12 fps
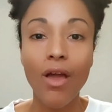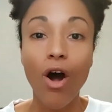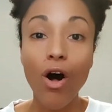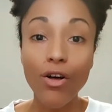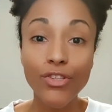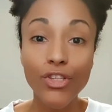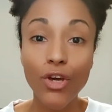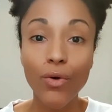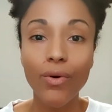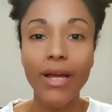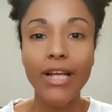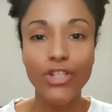
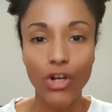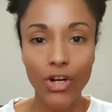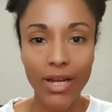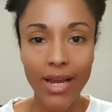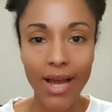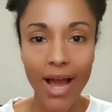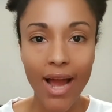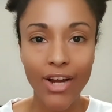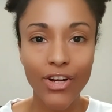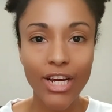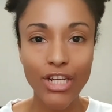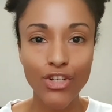Also, it's earning a
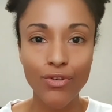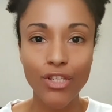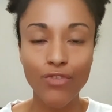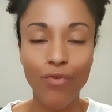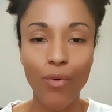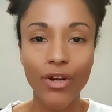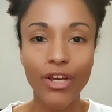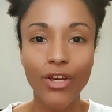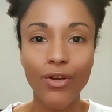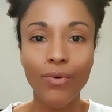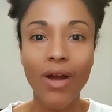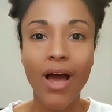higher interest for
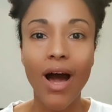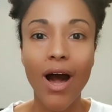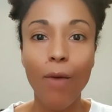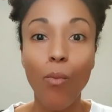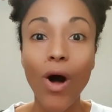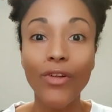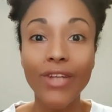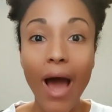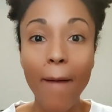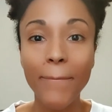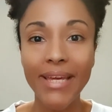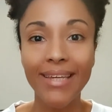you while
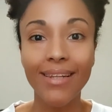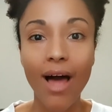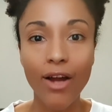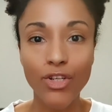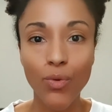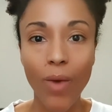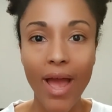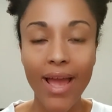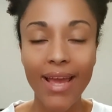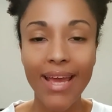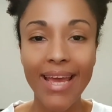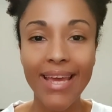not being locked
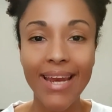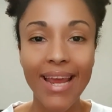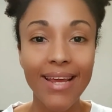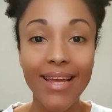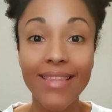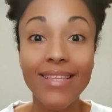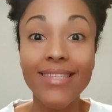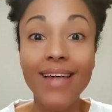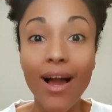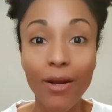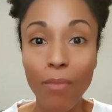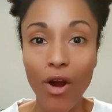away in the
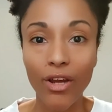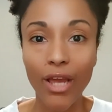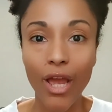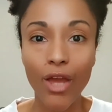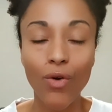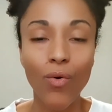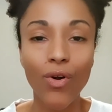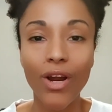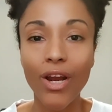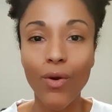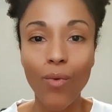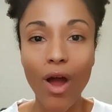stock market or
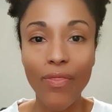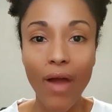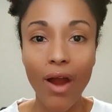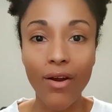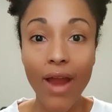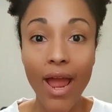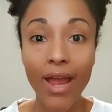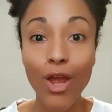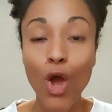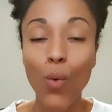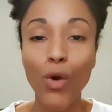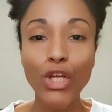in a Roth IRA,
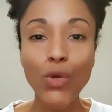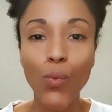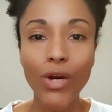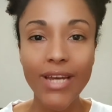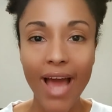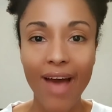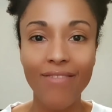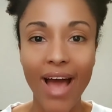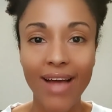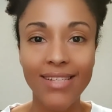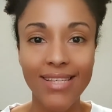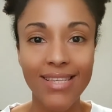where you wouldn't have
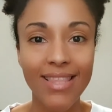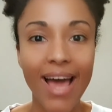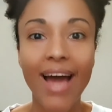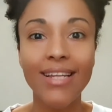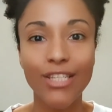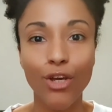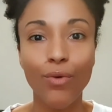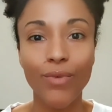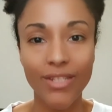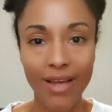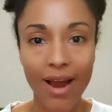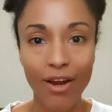access to that until
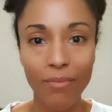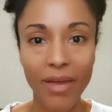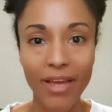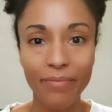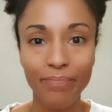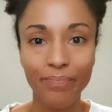retirement.